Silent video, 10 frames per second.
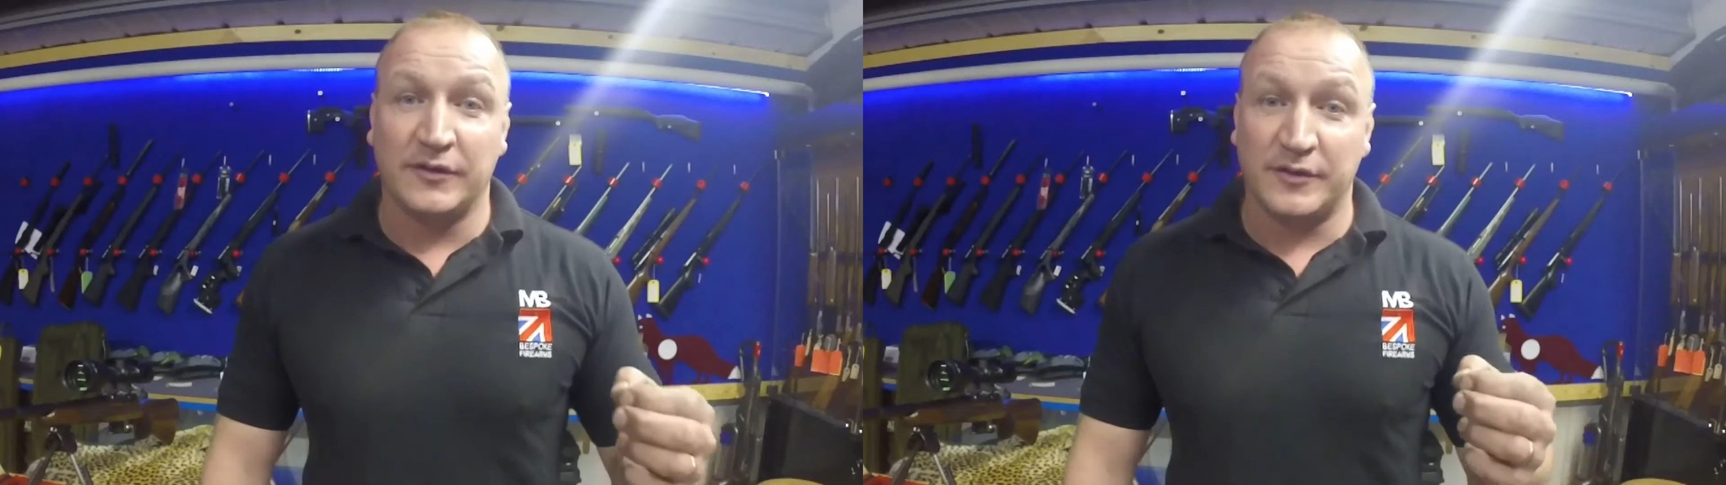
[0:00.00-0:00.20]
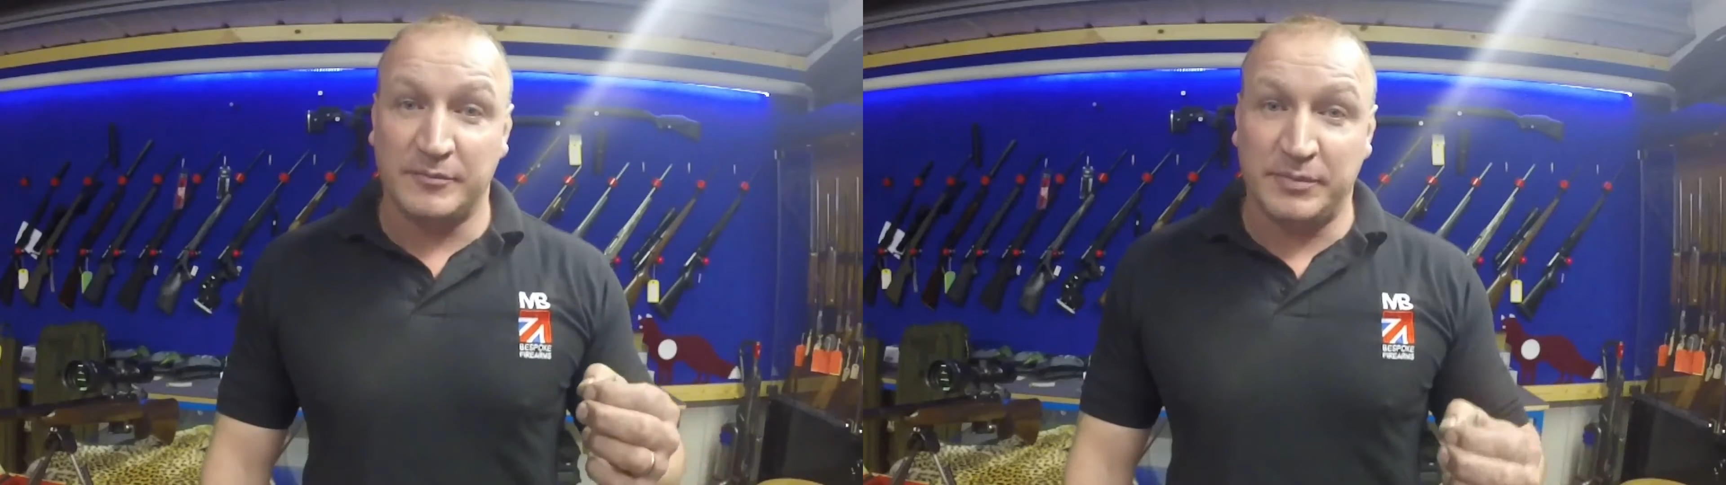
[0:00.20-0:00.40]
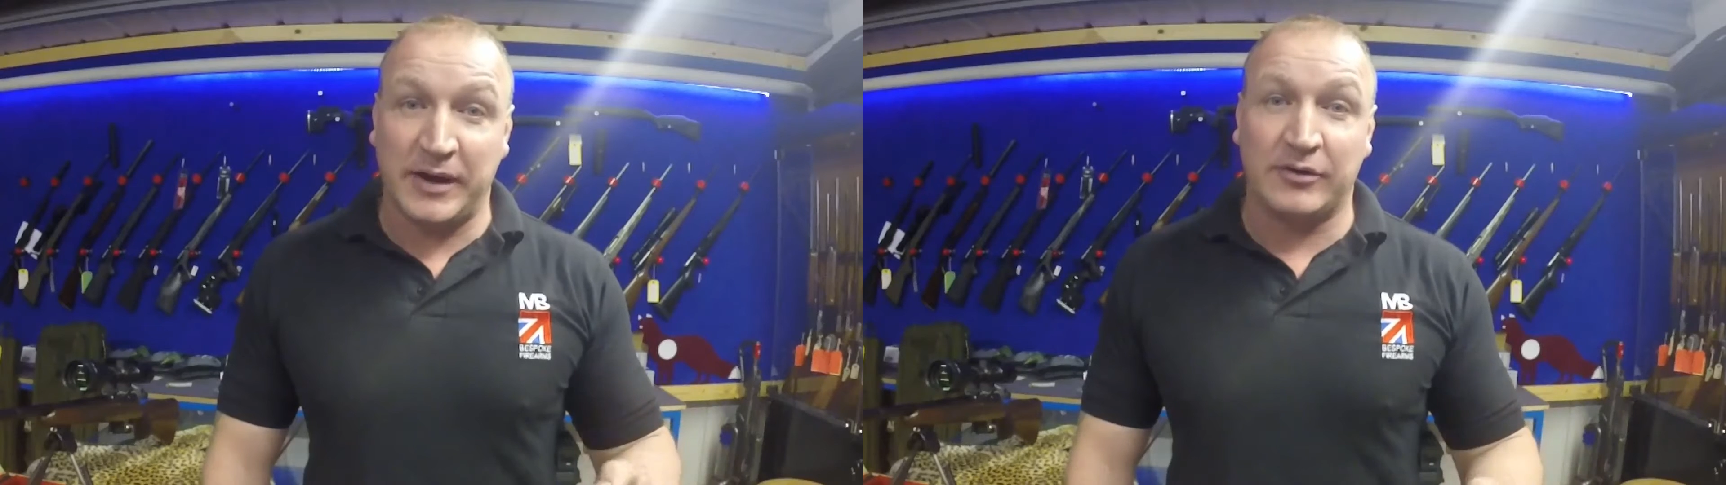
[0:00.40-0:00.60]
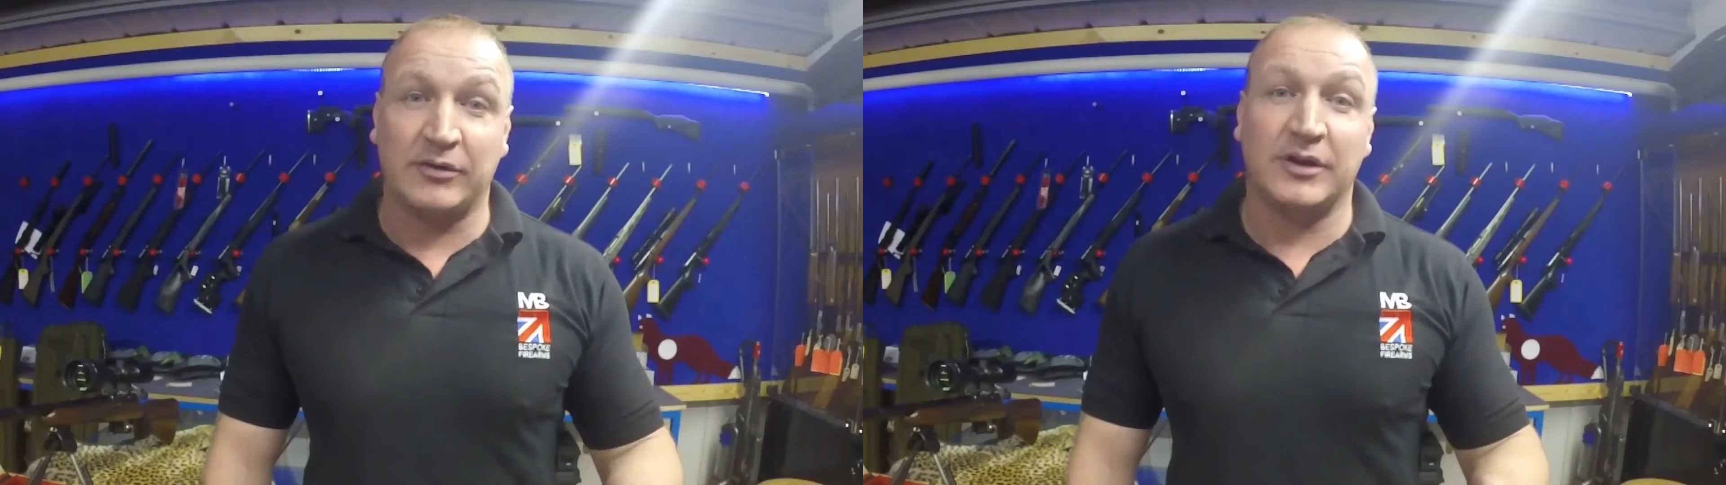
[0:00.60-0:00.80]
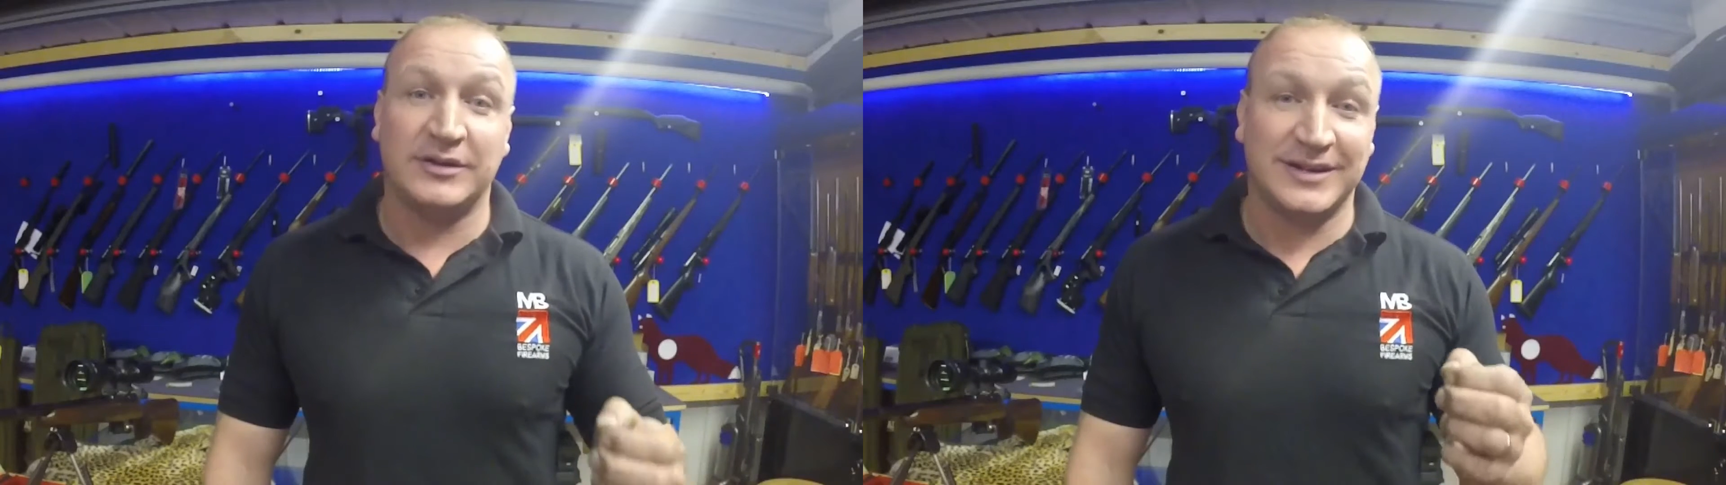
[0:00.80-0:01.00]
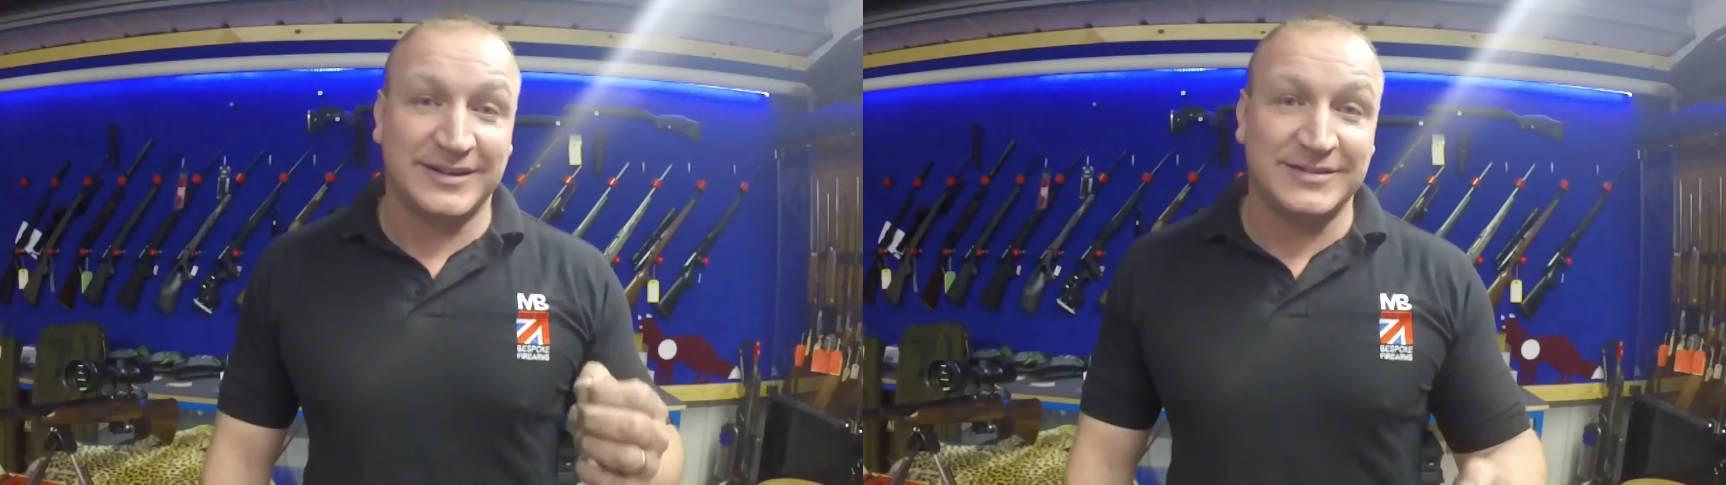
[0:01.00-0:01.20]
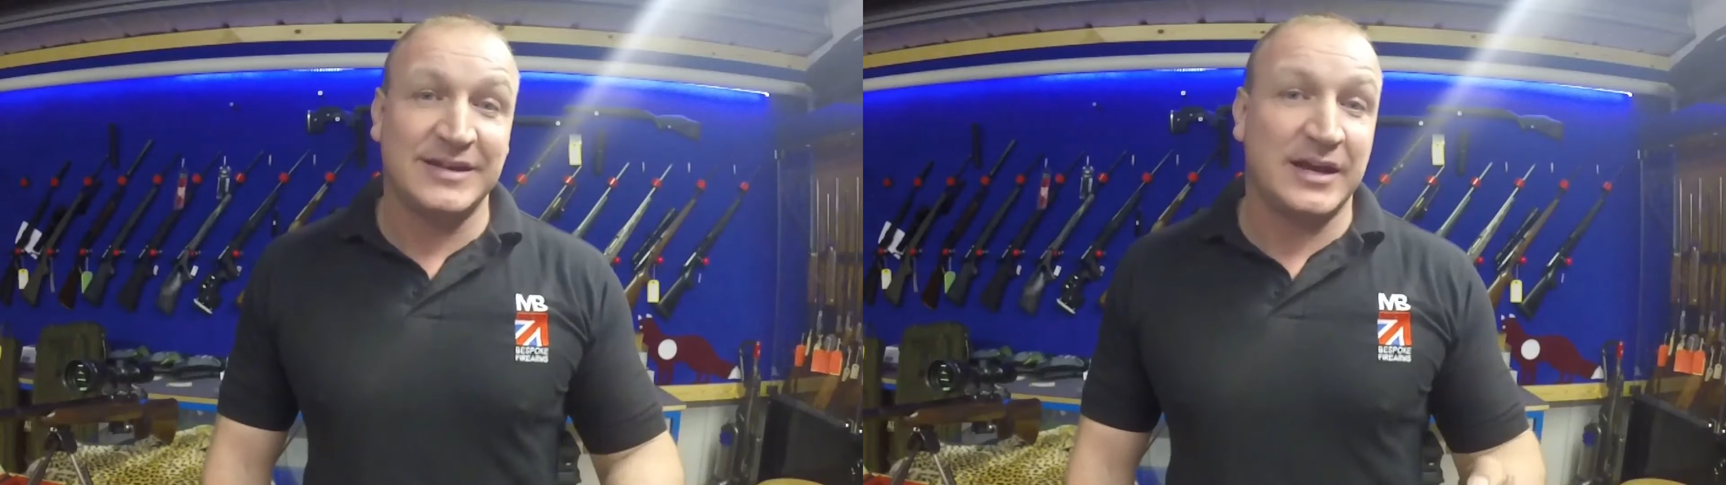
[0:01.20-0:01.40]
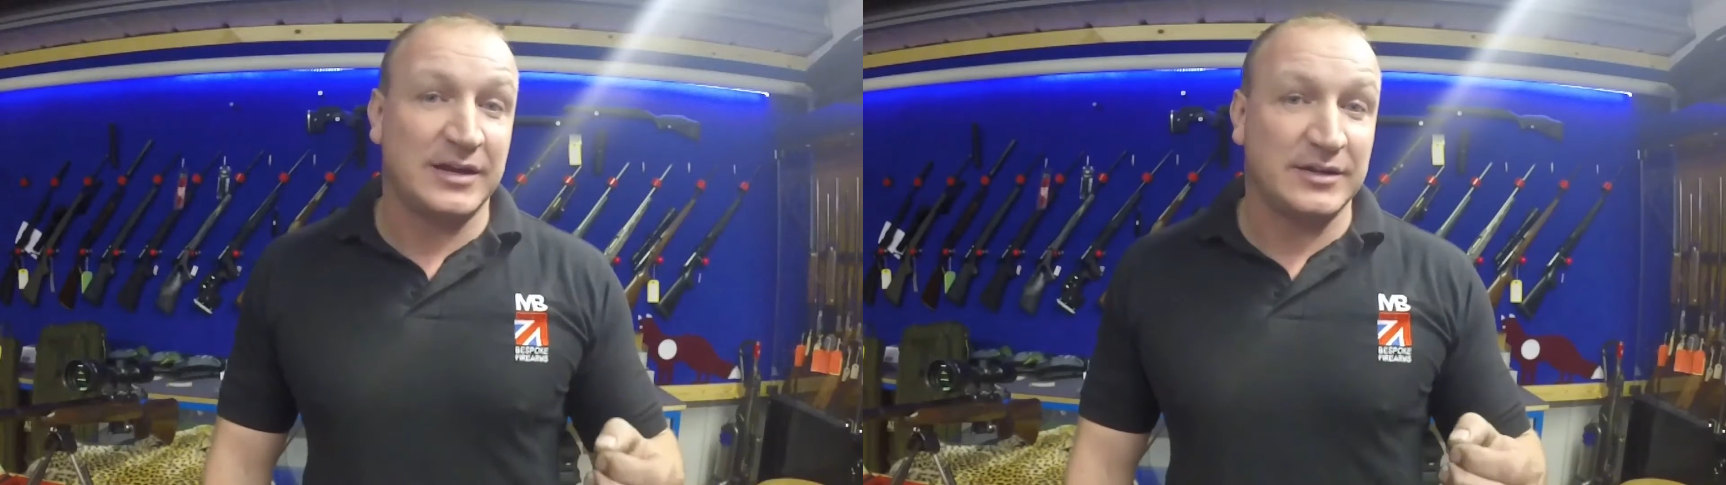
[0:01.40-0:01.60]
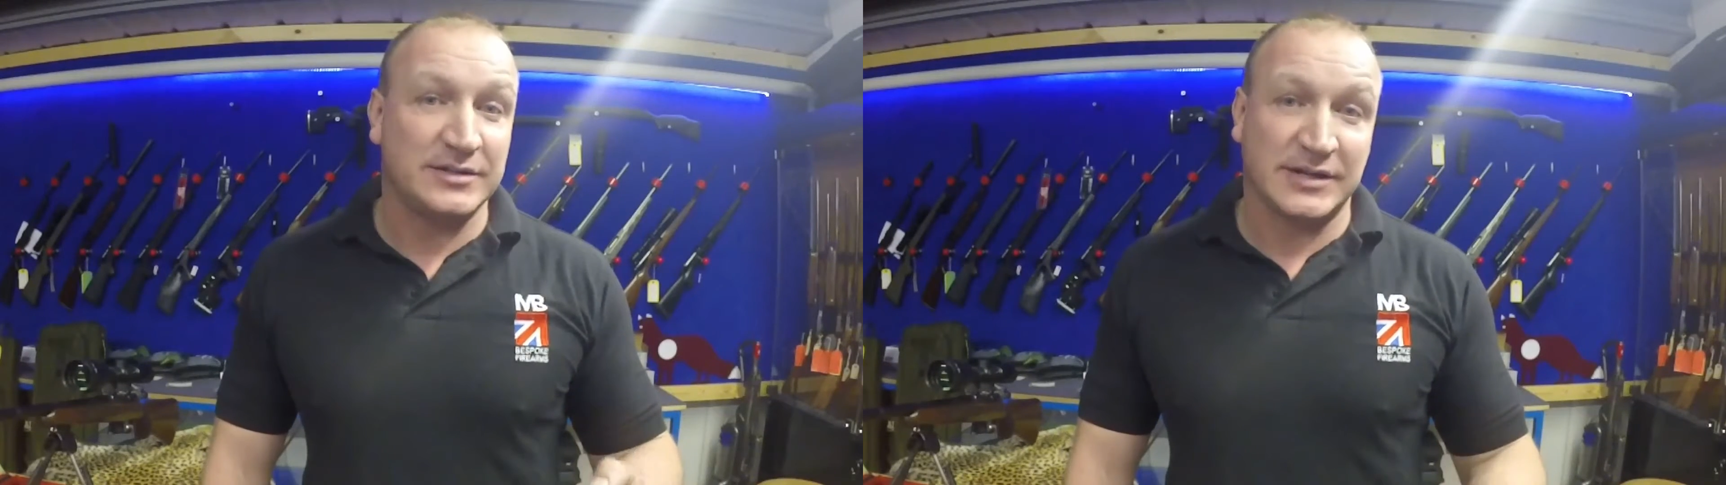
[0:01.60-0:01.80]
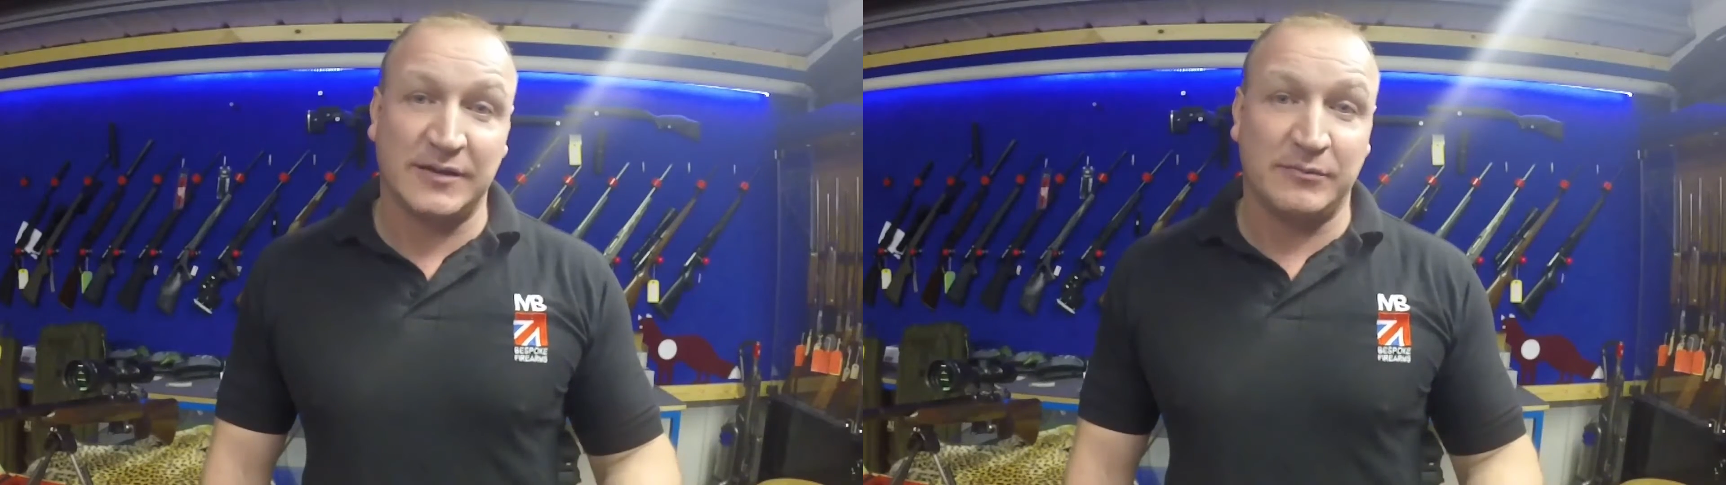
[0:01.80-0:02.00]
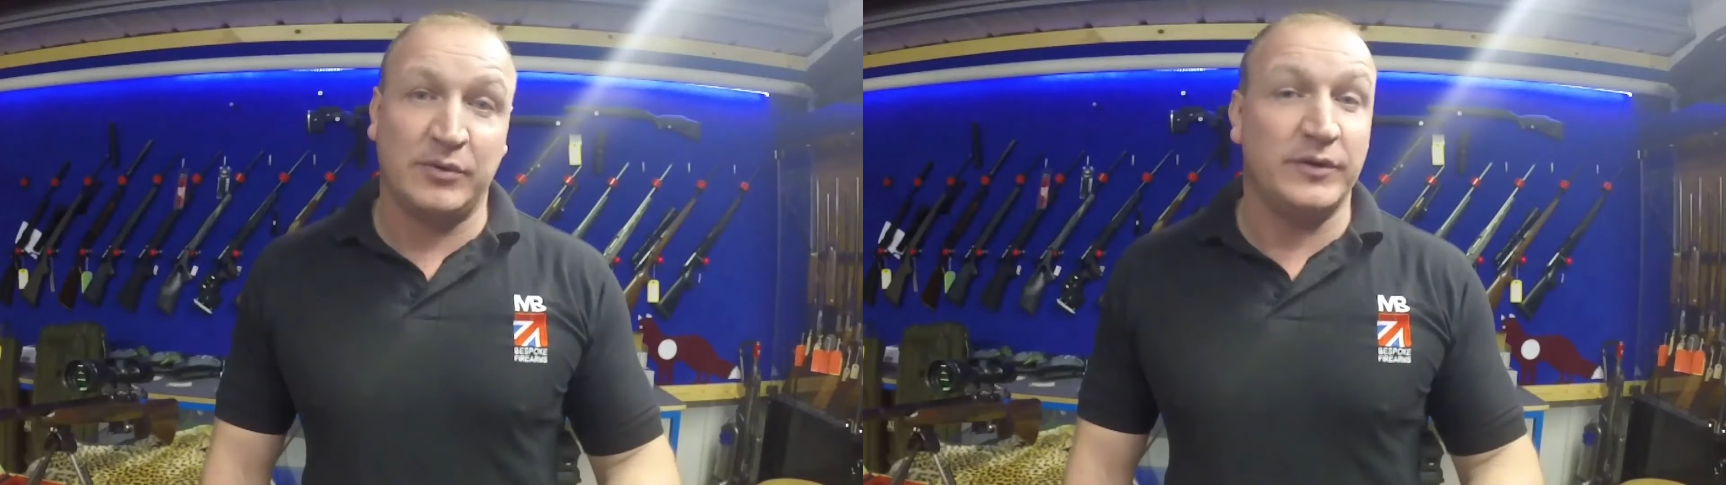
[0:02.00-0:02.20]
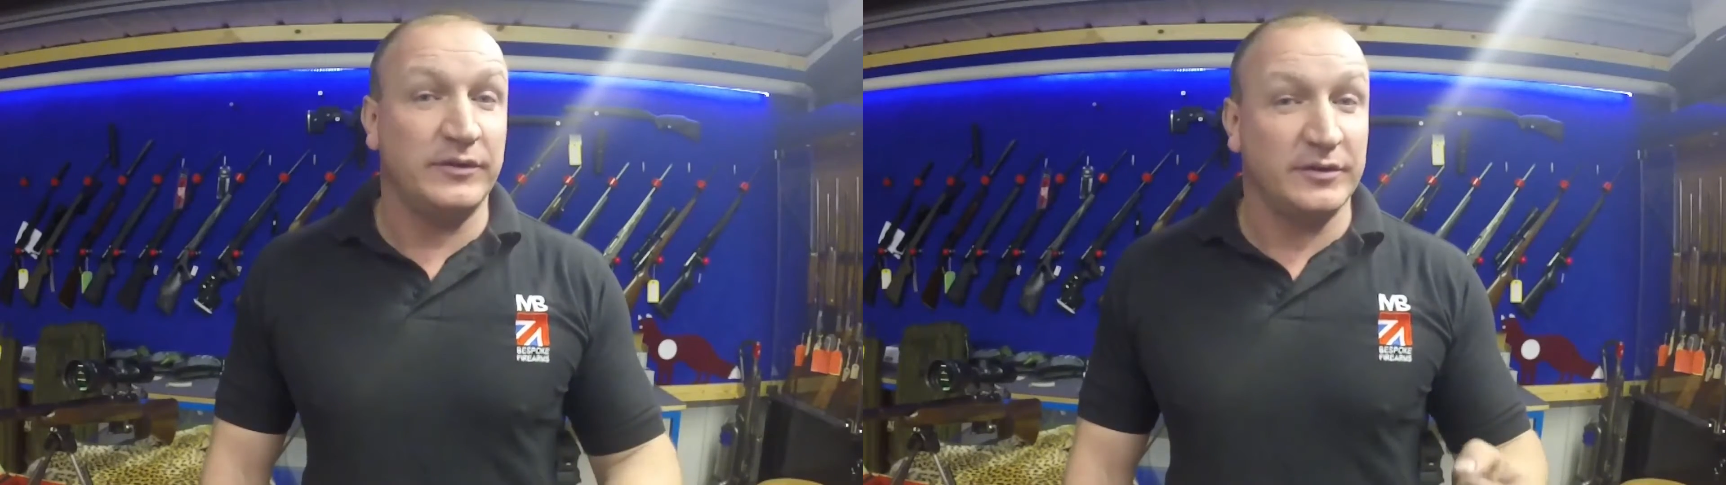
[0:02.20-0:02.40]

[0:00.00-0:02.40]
the barrel at exactly the same point,